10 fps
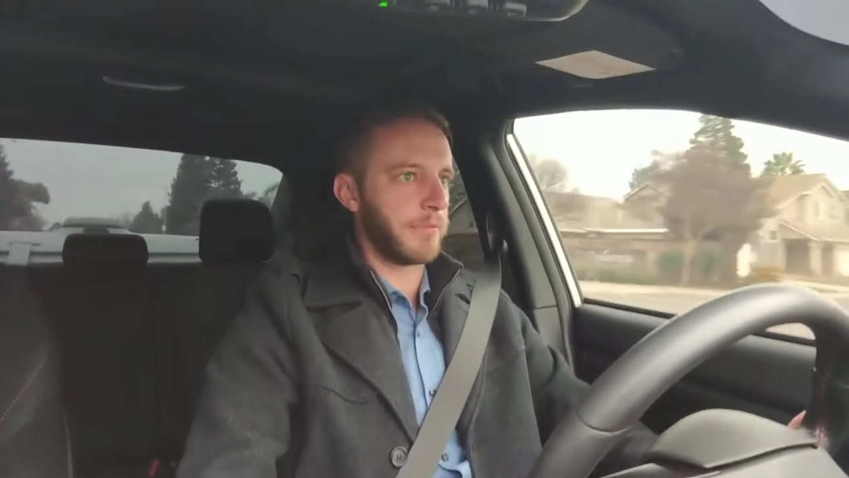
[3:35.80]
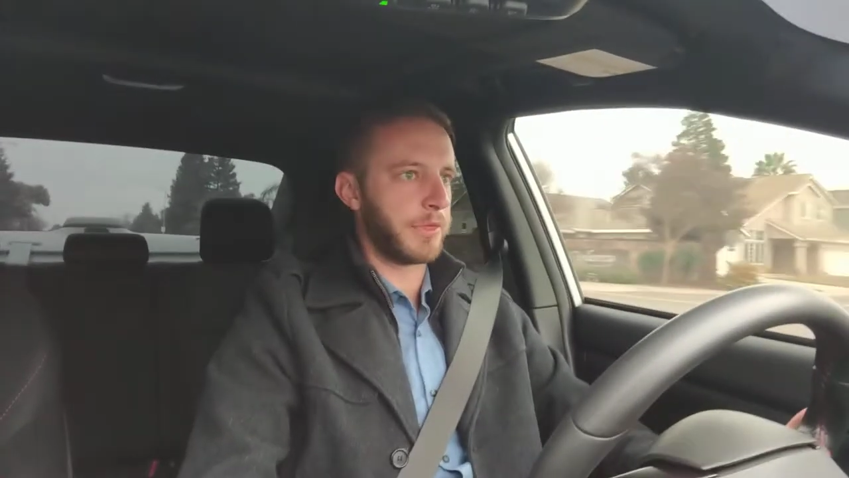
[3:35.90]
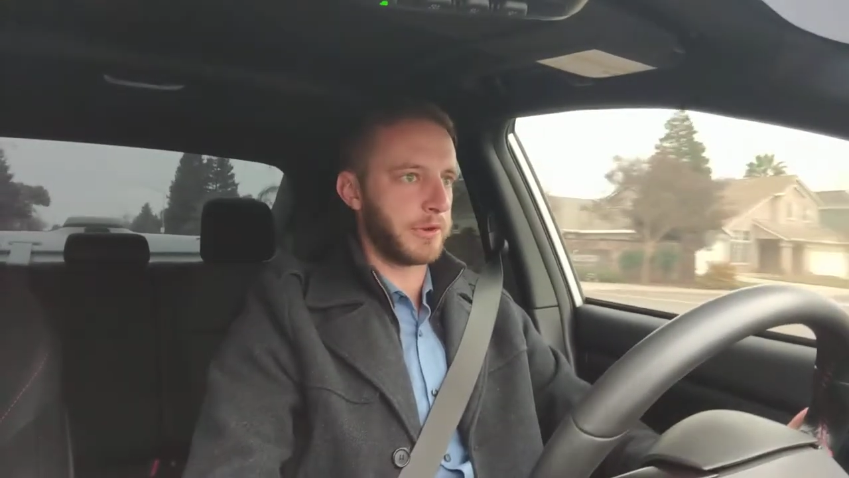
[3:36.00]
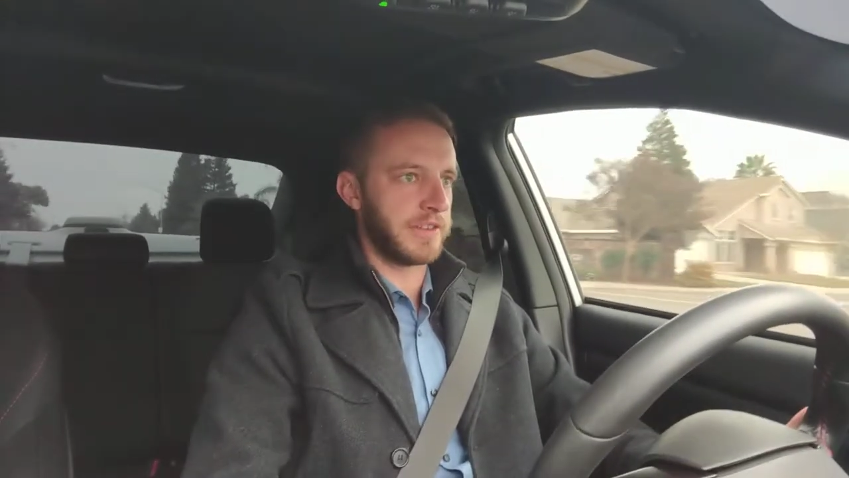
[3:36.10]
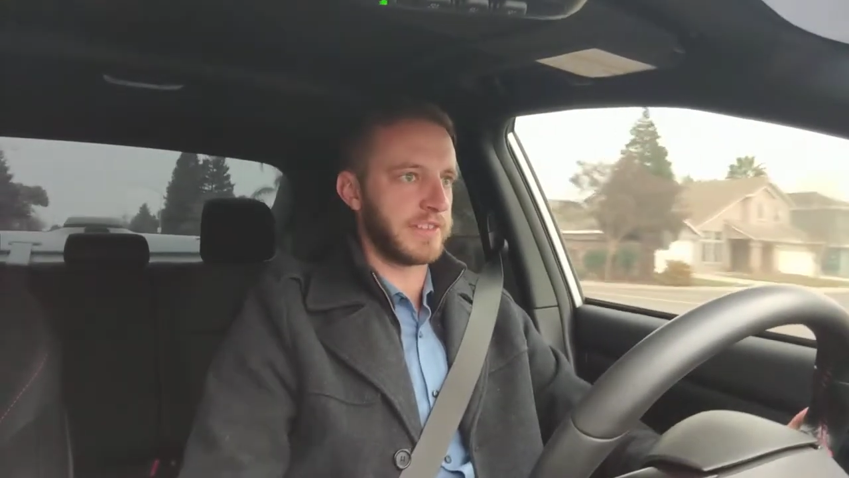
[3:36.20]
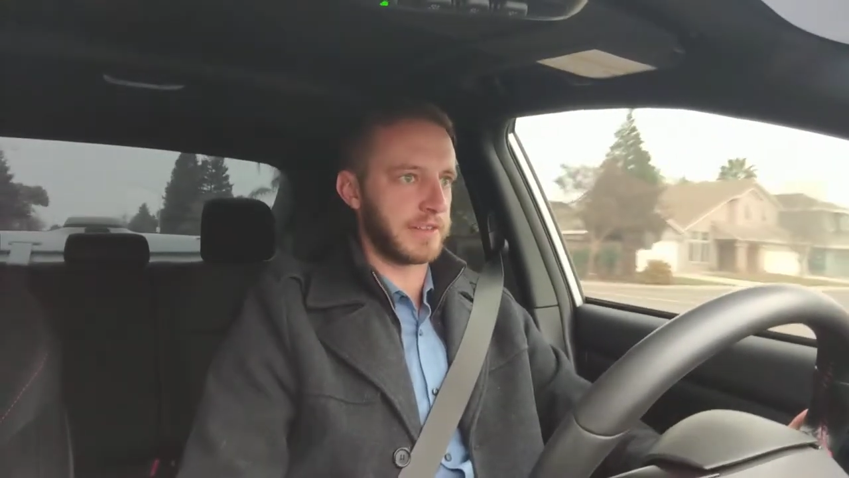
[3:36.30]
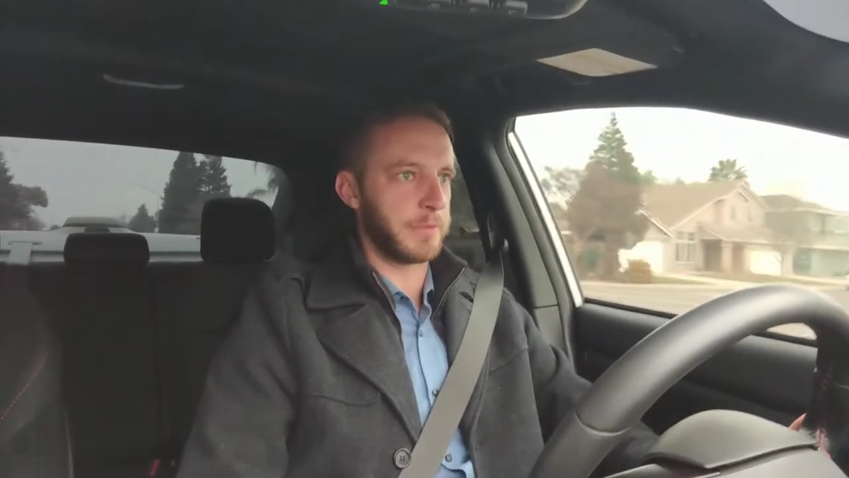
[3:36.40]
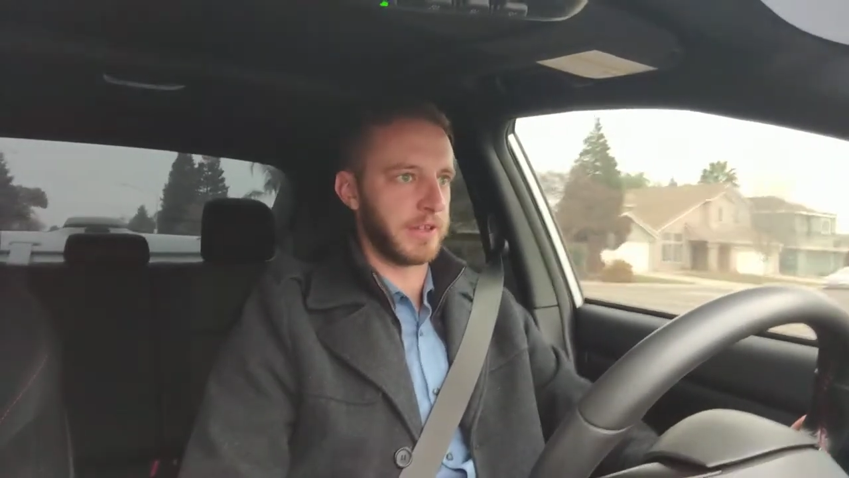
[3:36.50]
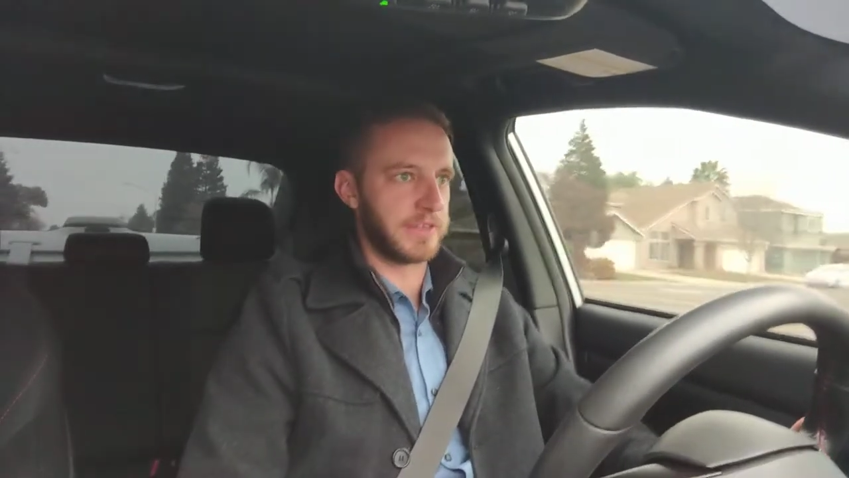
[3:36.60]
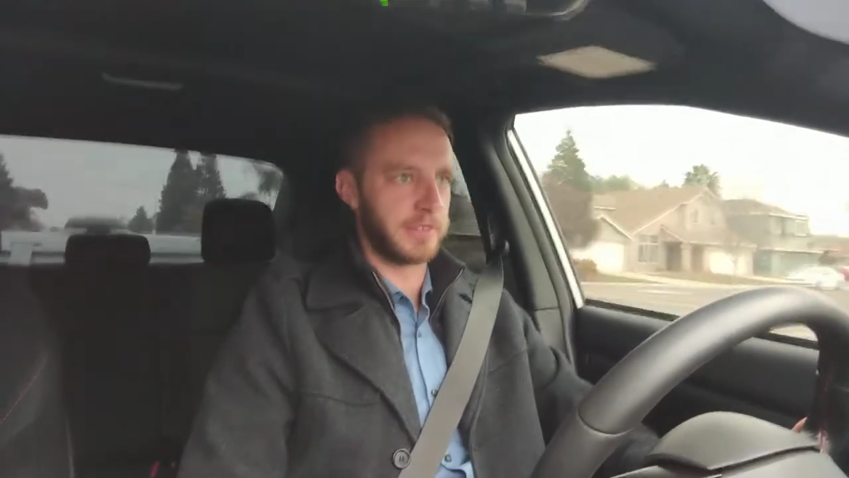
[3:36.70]
36
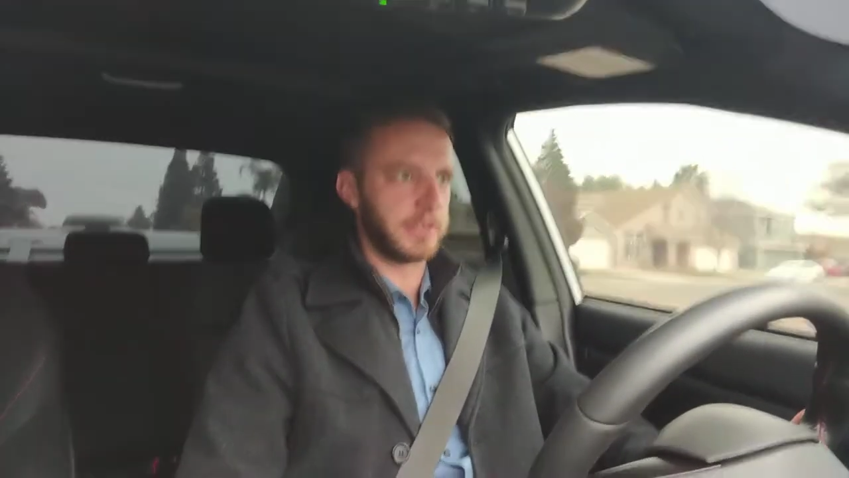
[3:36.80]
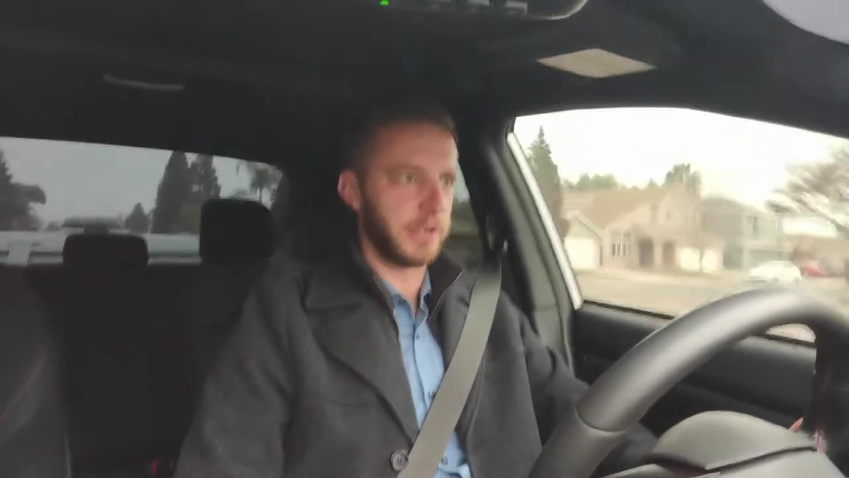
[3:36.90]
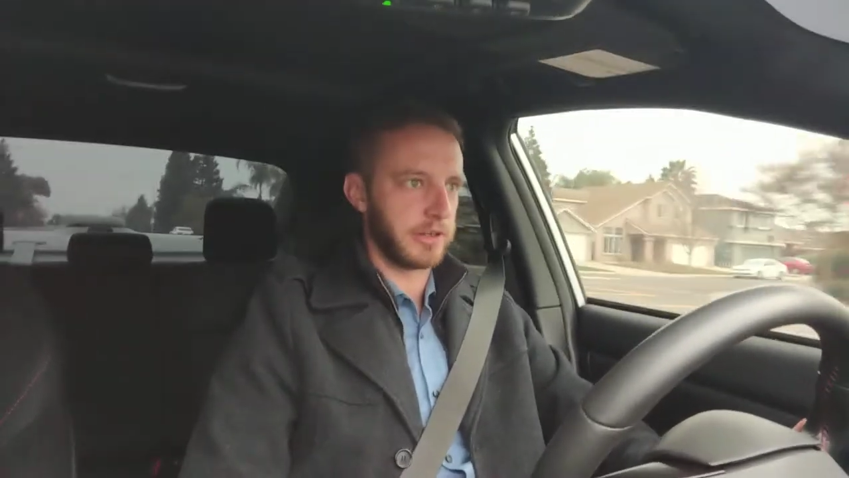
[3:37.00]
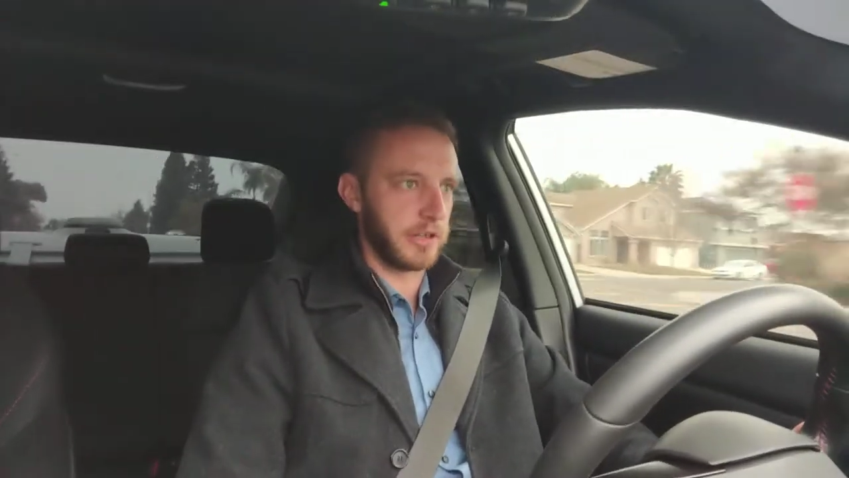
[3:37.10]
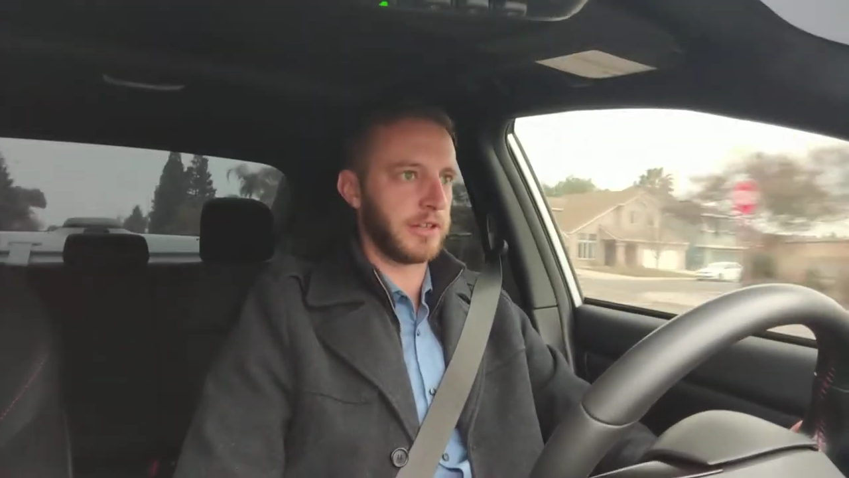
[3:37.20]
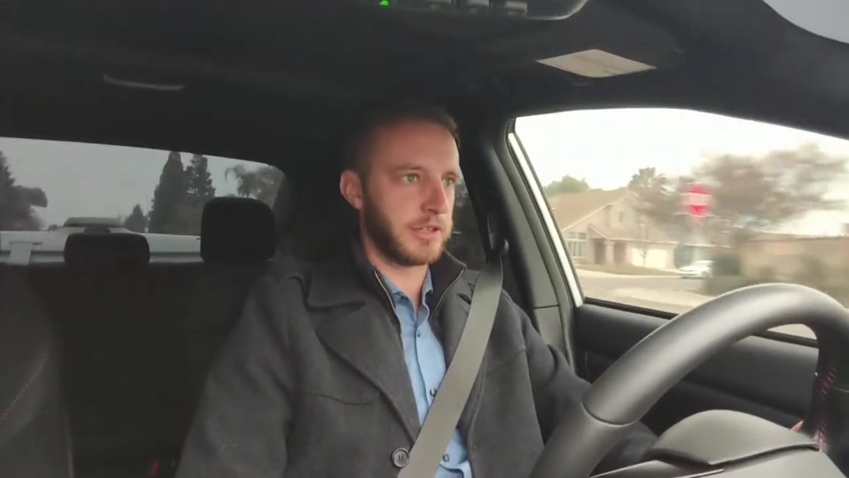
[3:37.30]
months into your